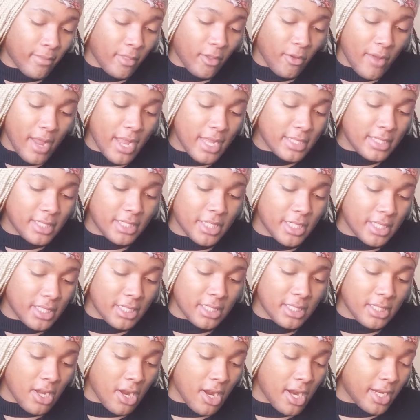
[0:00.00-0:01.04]
Why is the
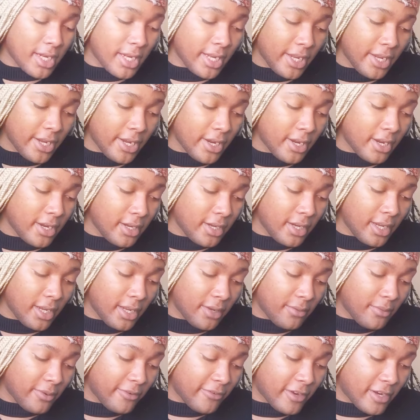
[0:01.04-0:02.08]
Justice card here
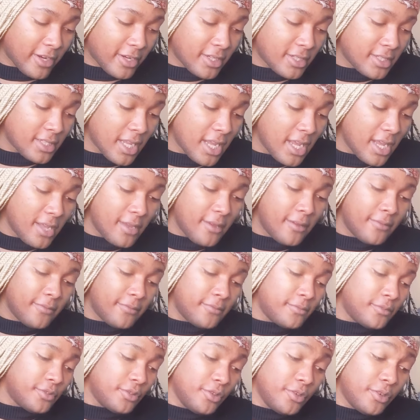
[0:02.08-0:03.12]
in reverse?
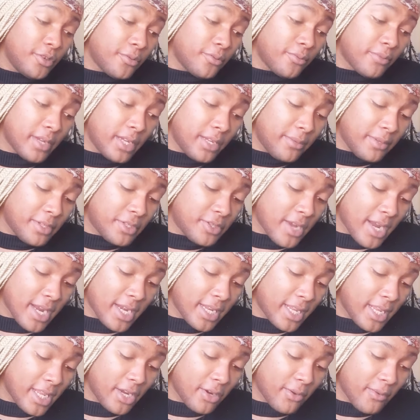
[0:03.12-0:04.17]
You could really be trying
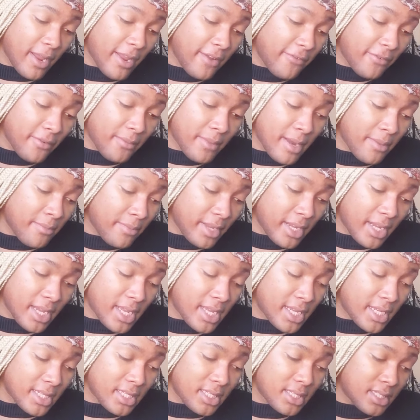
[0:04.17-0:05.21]
to get away from them
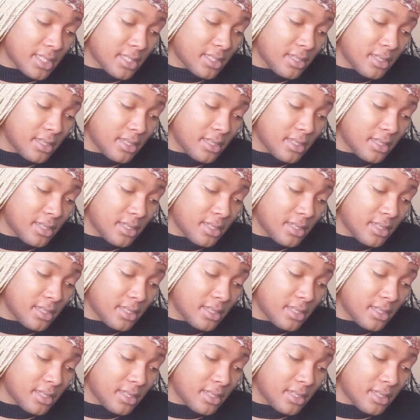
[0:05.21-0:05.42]
because